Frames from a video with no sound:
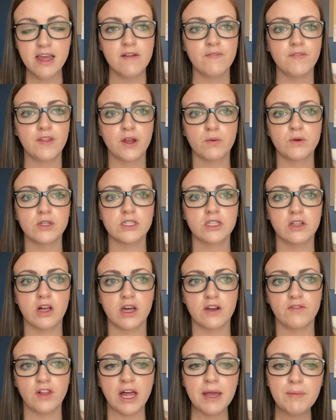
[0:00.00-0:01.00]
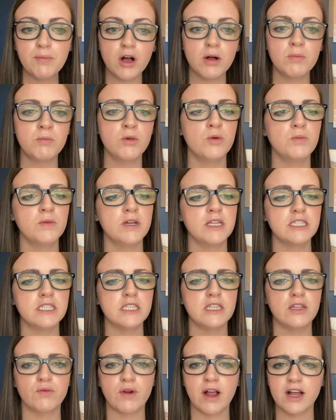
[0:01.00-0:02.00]
There was a lot of light bulb moments.
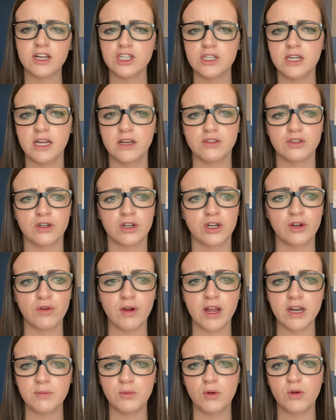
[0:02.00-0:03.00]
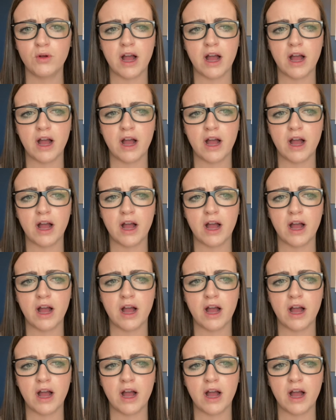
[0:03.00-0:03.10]
The rationales are incredible.